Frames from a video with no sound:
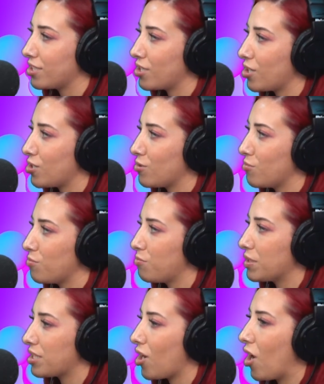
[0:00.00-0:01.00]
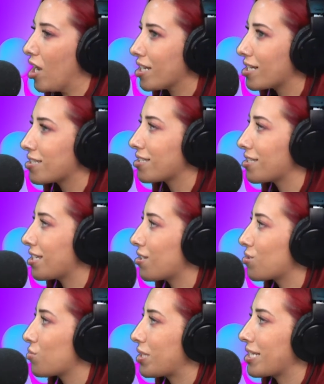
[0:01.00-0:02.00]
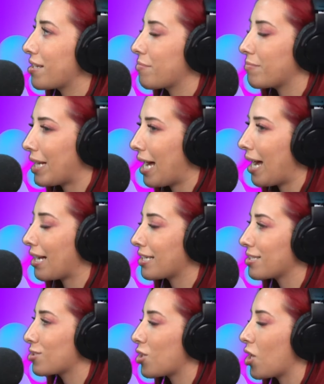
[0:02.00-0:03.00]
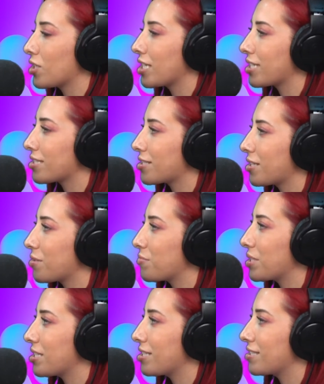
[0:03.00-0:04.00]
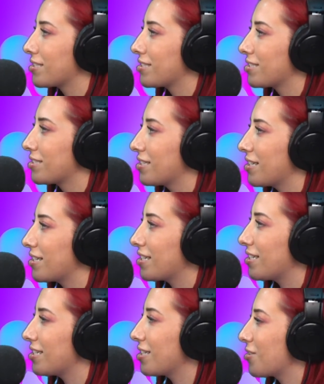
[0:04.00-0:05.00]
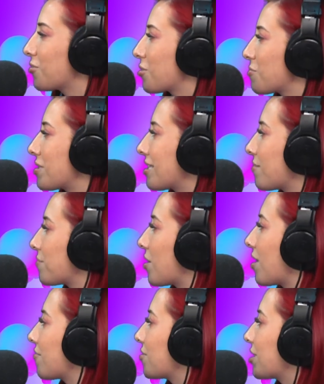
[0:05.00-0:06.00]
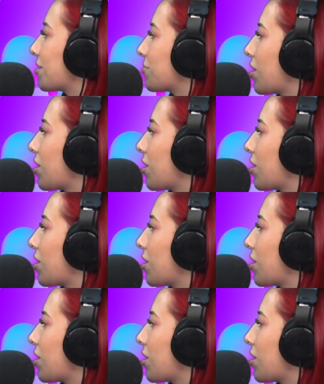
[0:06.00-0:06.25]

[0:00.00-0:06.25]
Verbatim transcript: You know, but the audience is there. So when I get back, it's not like it's going to be, you know what I mean? I'm not, I feel like I'm